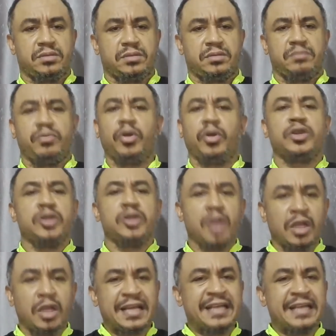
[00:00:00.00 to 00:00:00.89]
But
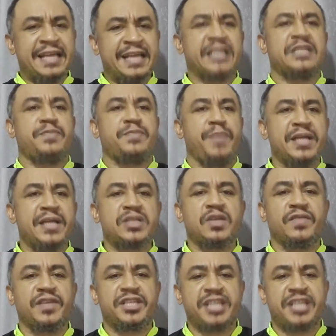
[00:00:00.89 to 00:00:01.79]
not at the expense
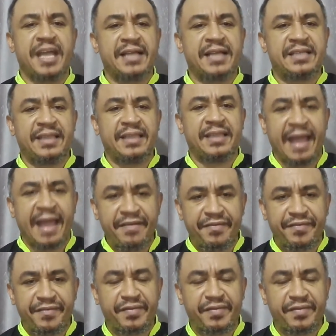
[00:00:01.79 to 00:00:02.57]
of a child's life.